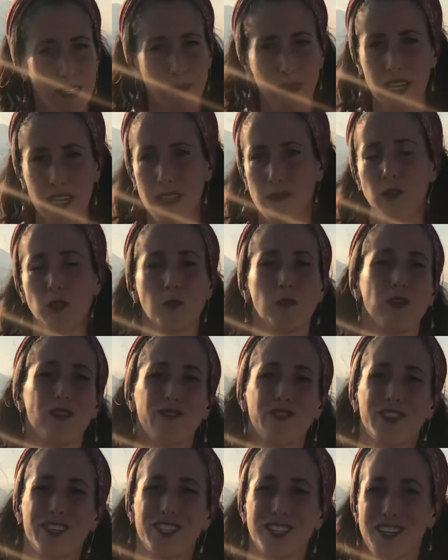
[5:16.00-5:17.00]
we had the most
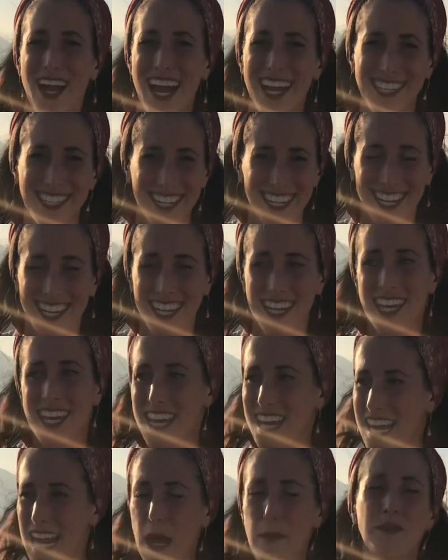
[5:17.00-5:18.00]
beautiful interaction. And
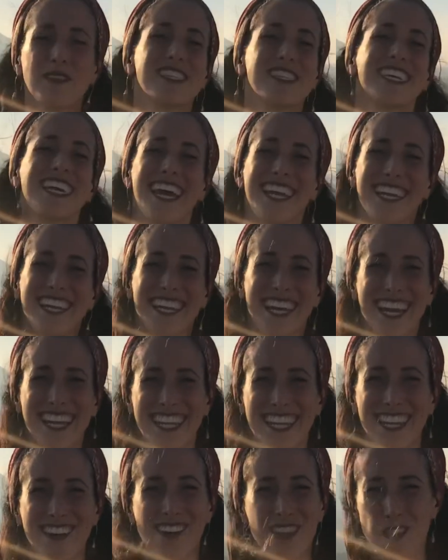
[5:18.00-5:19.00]
it happens again and again
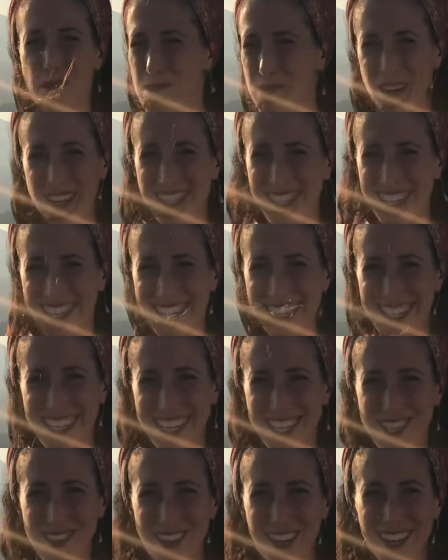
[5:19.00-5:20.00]
here on the buses in
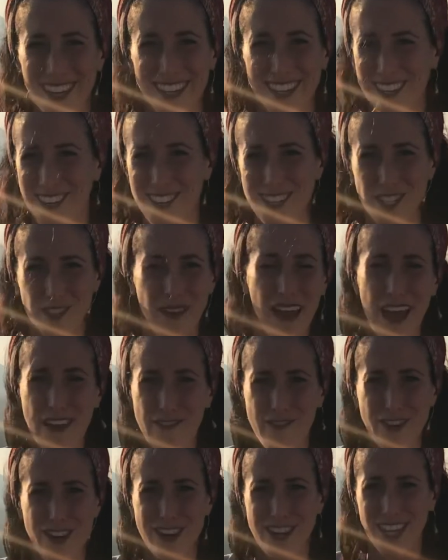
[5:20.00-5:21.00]
Israel. You know, a
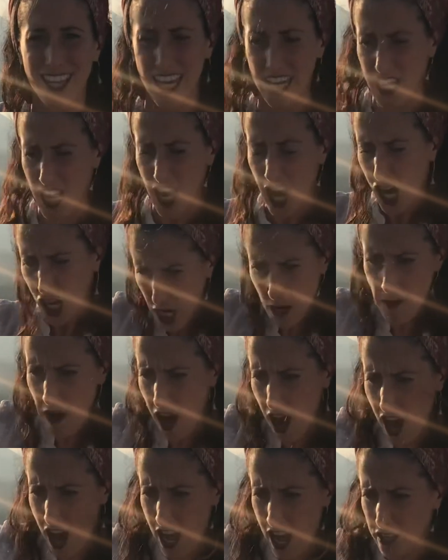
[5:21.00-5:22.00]
driver like, come
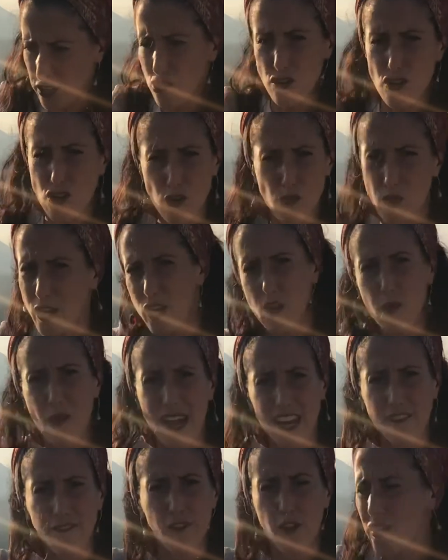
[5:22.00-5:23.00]
on, no, what are you
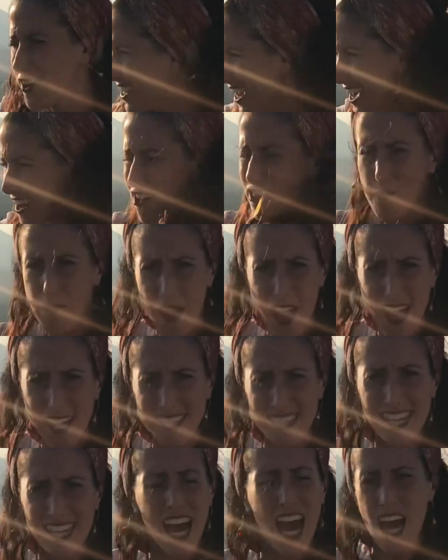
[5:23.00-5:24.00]
waiting for? Get on the
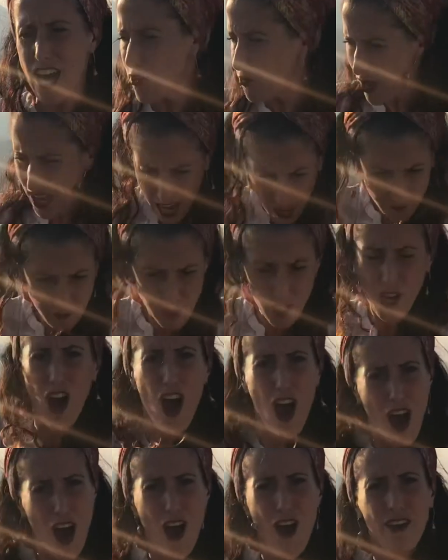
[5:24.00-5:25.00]
bus. We have to
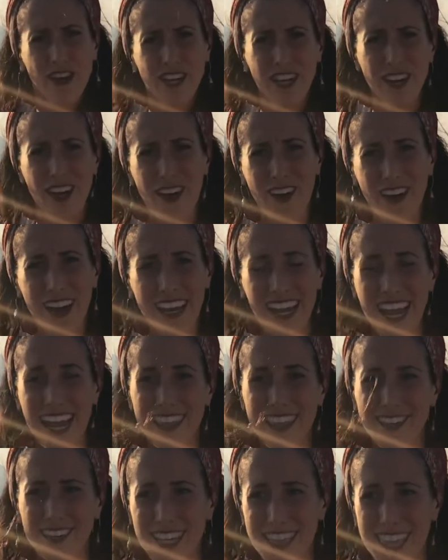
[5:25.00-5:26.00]
go, you know. And I
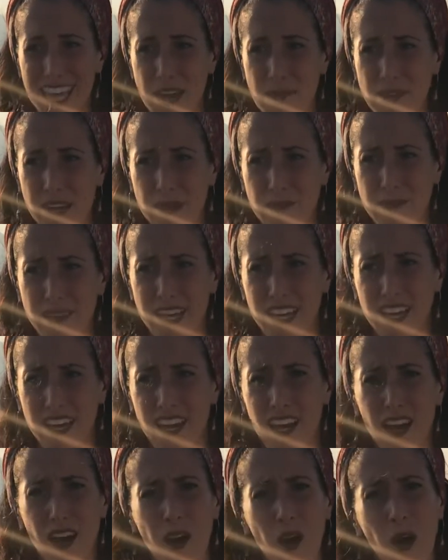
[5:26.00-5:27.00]
look at them and I'm like,
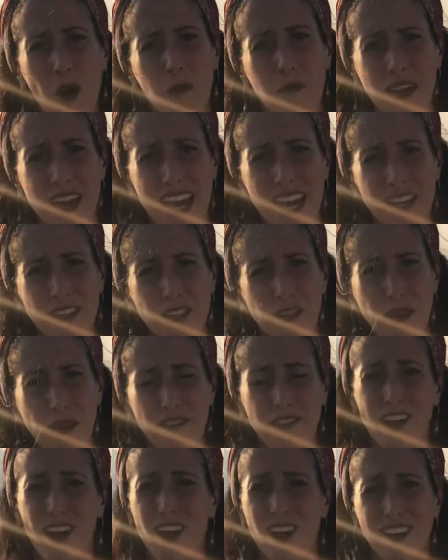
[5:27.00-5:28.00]
oh man, are you
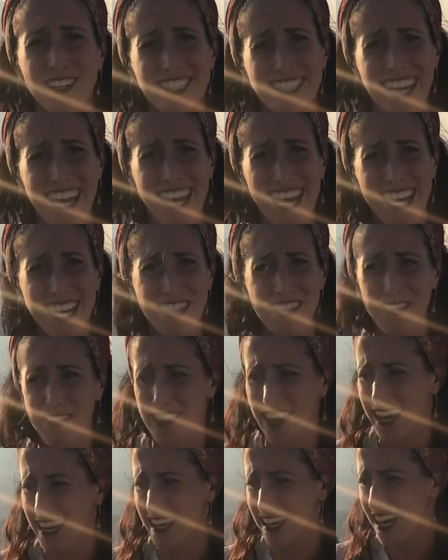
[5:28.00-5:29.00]
having a hard day? And they're
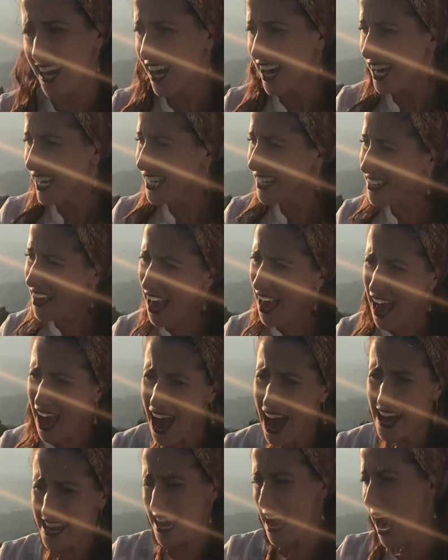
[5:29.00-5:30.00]
like,
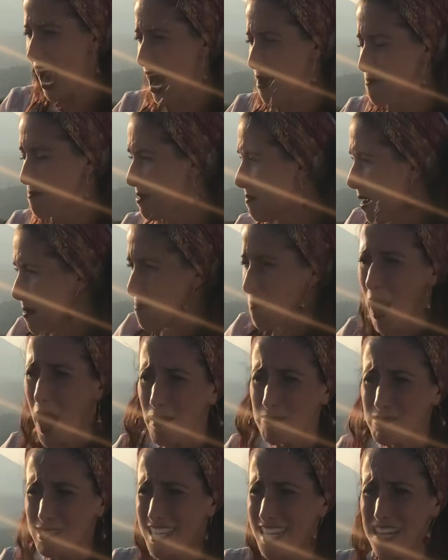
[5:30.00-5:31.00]
yeah, my
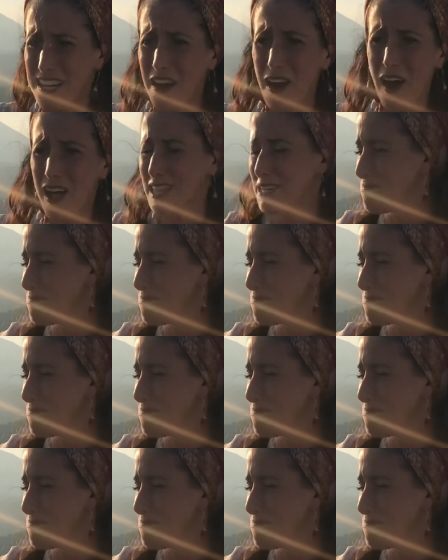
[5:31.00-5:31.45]
mom didn't call and